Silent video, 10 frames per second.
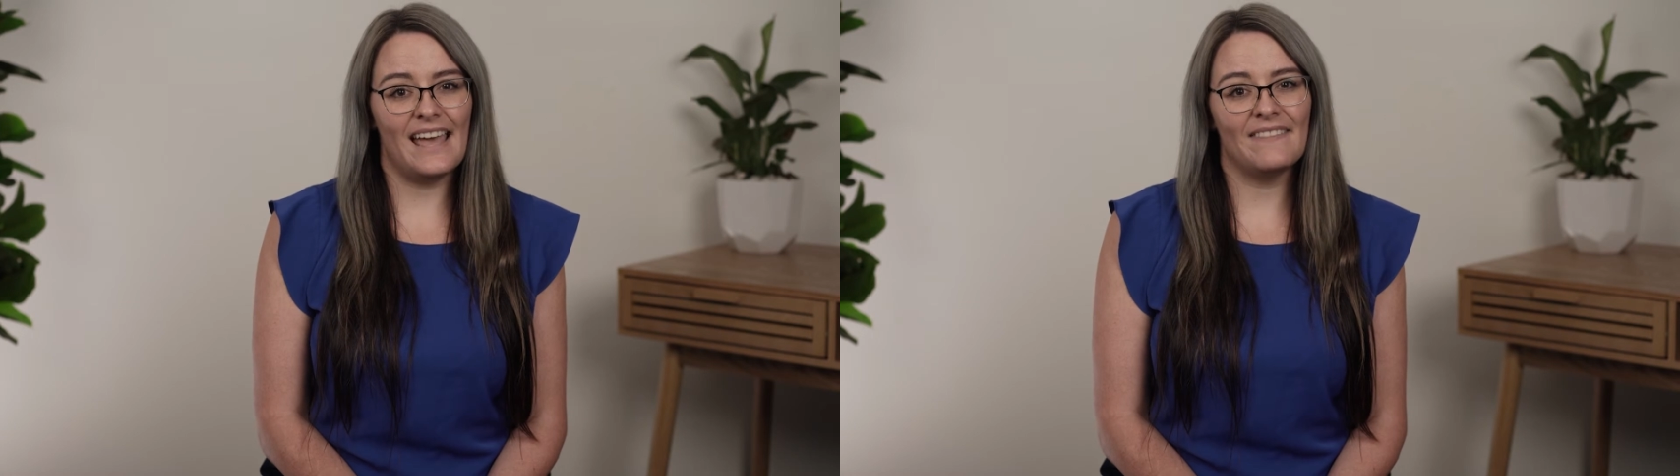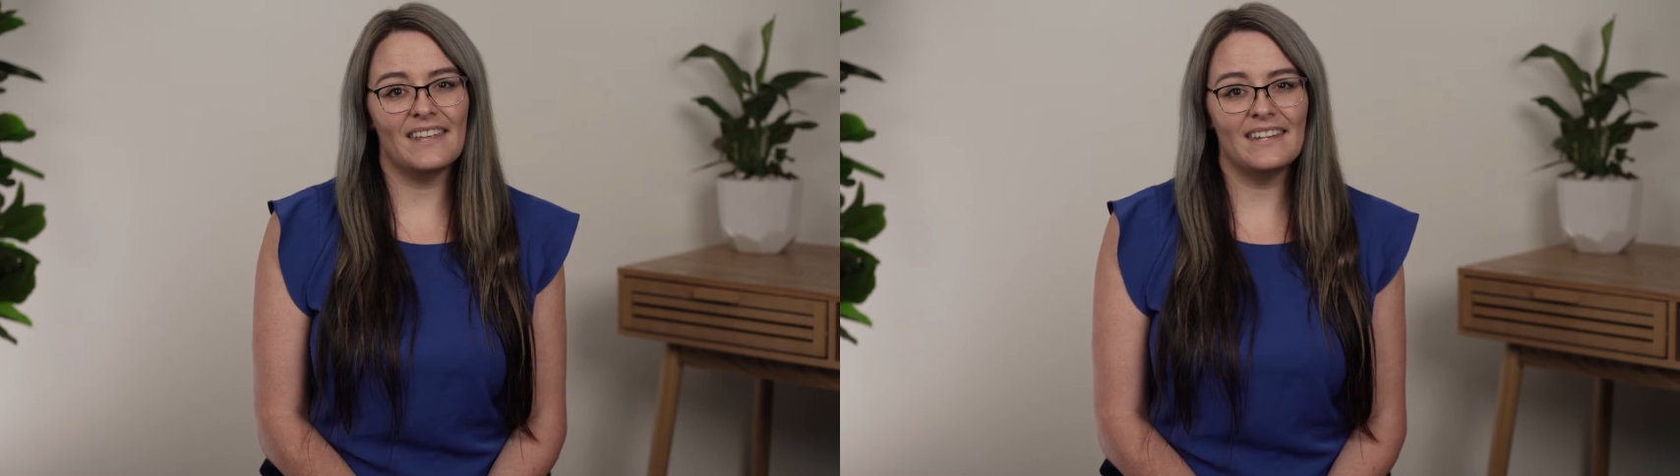
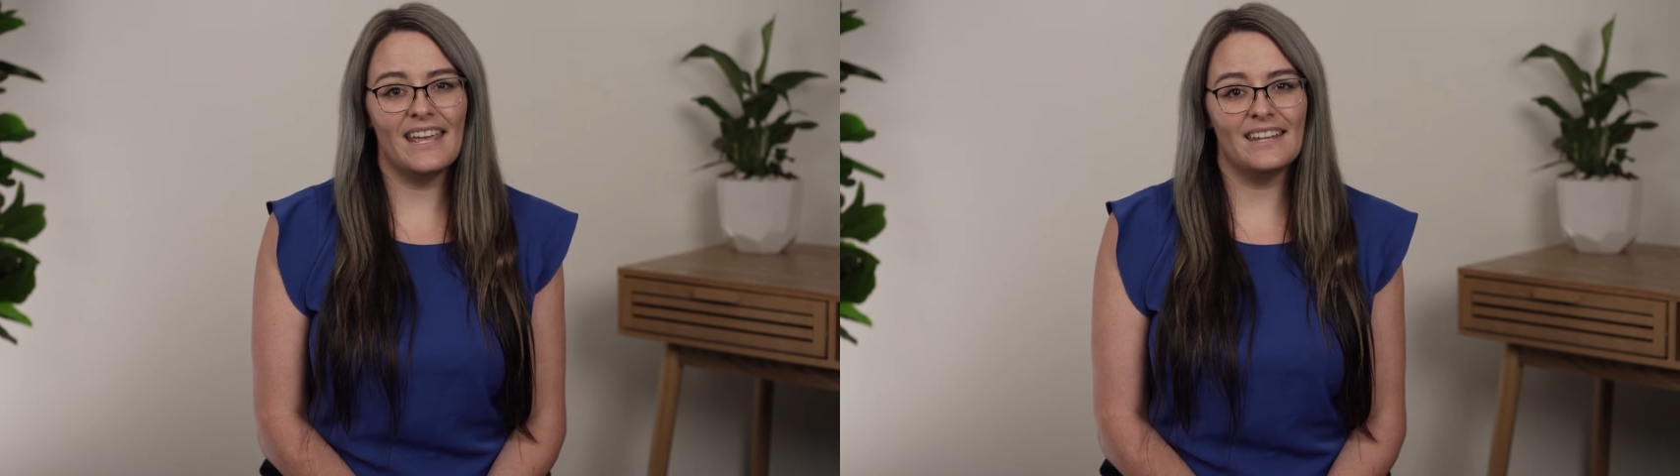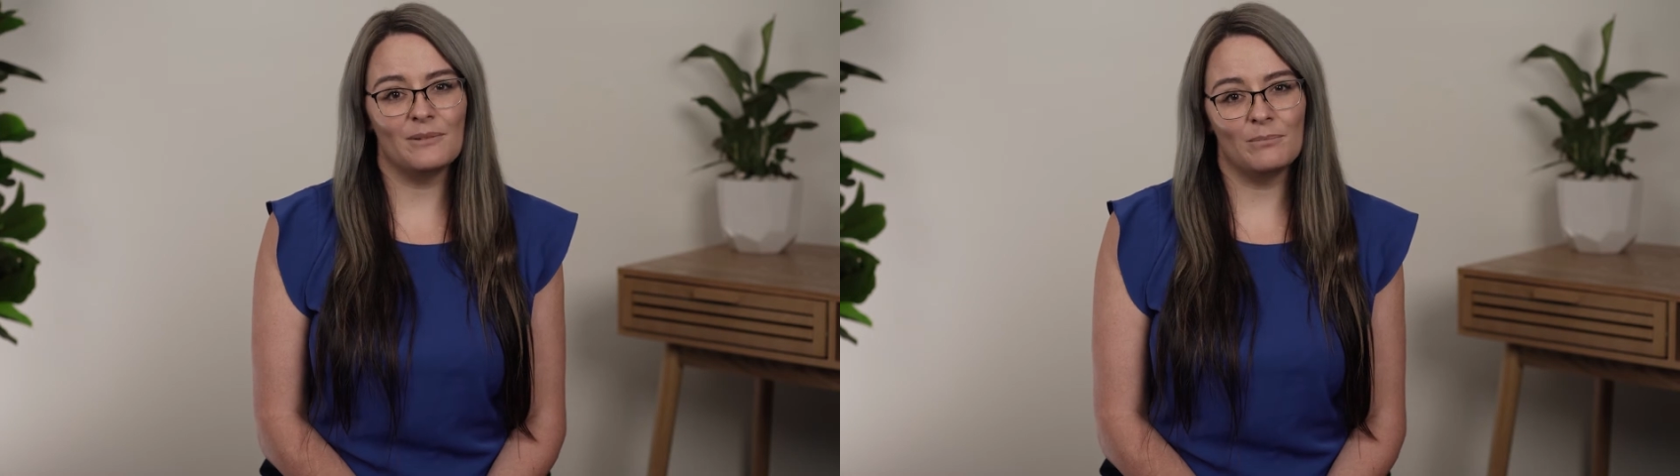at the
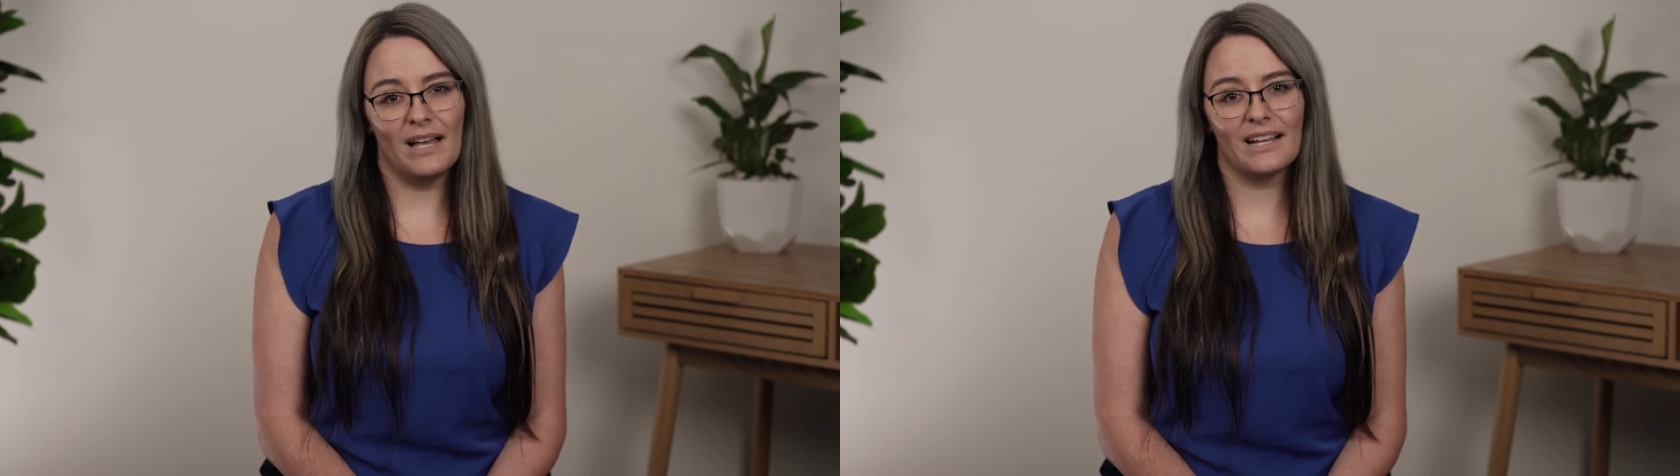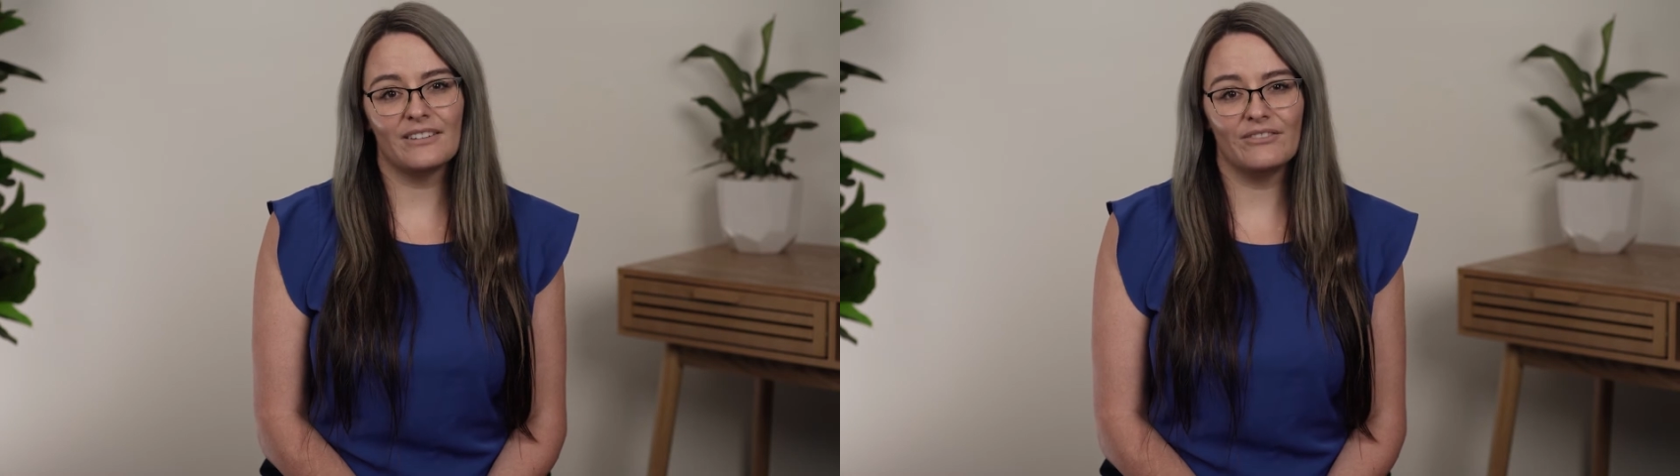net
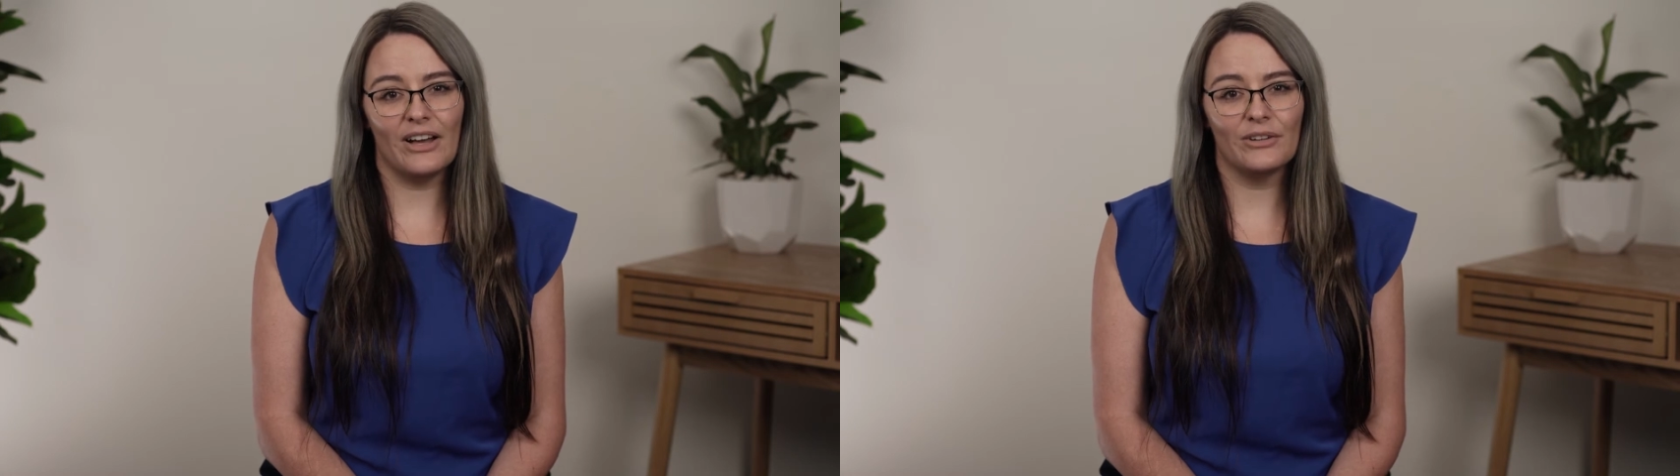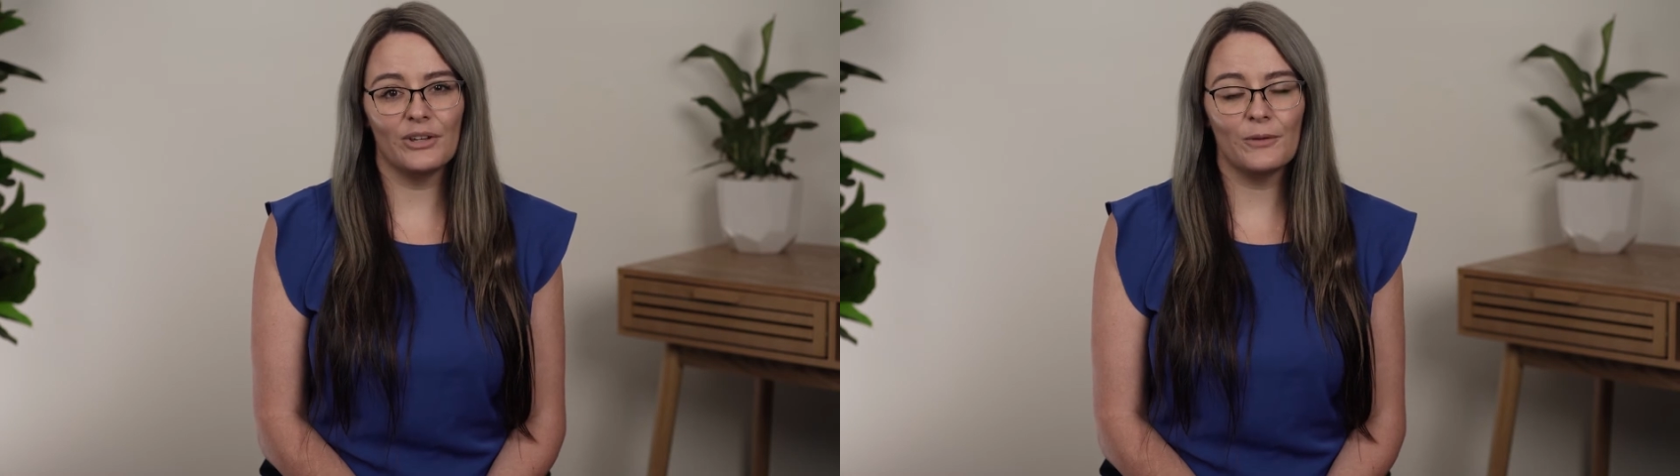market
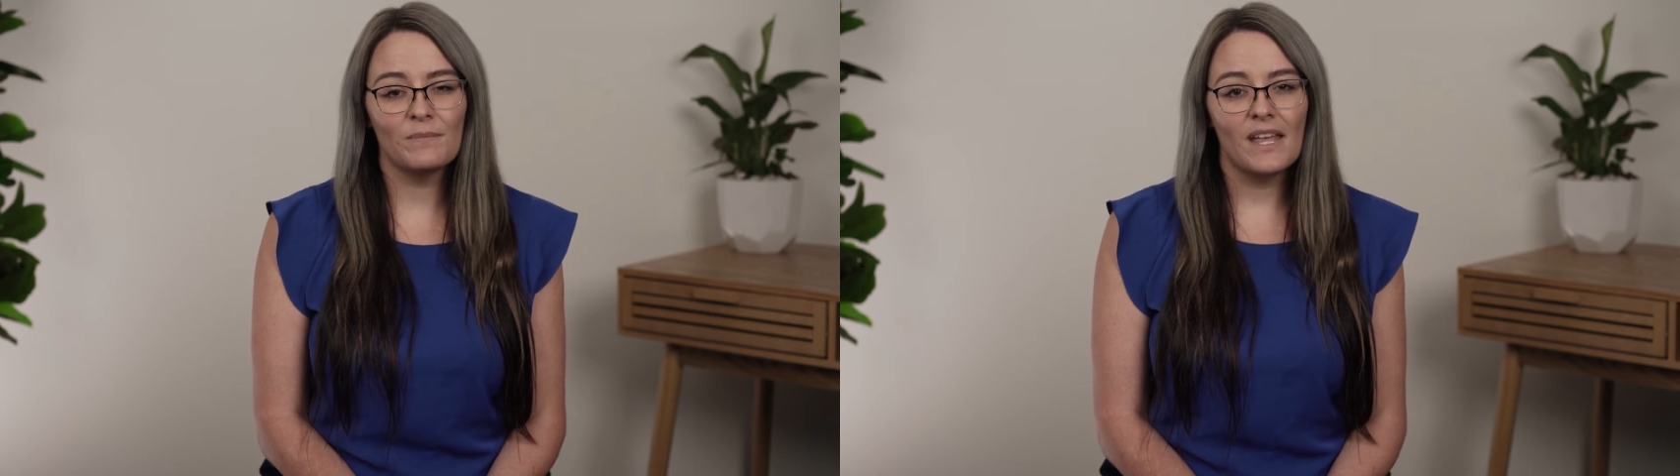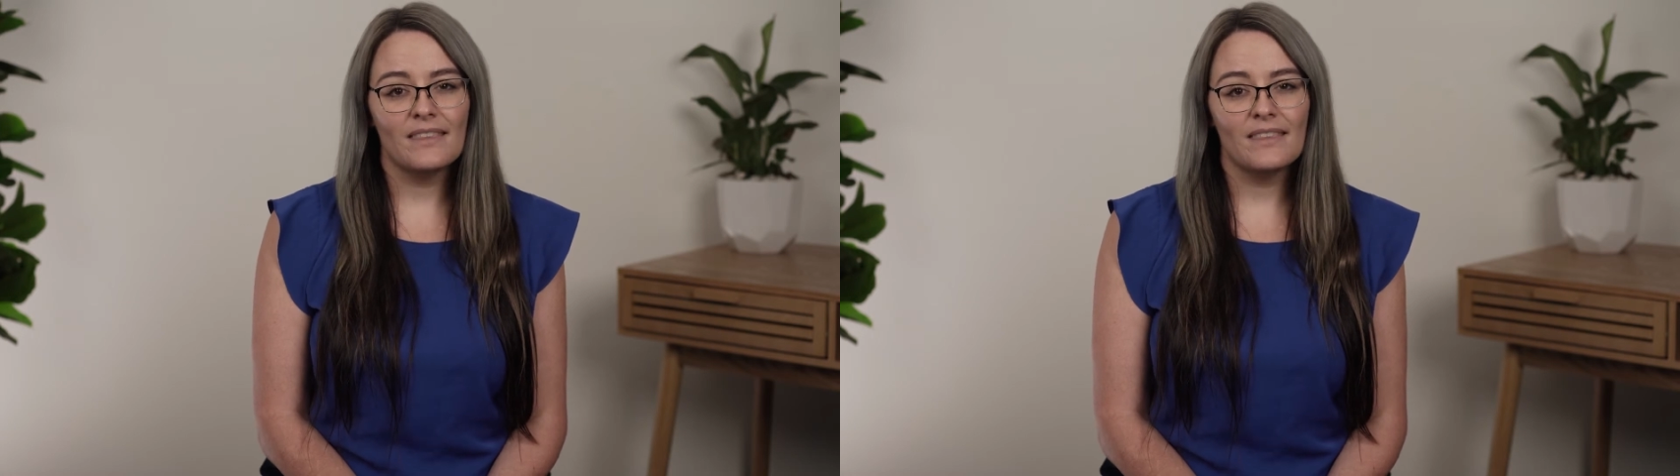value.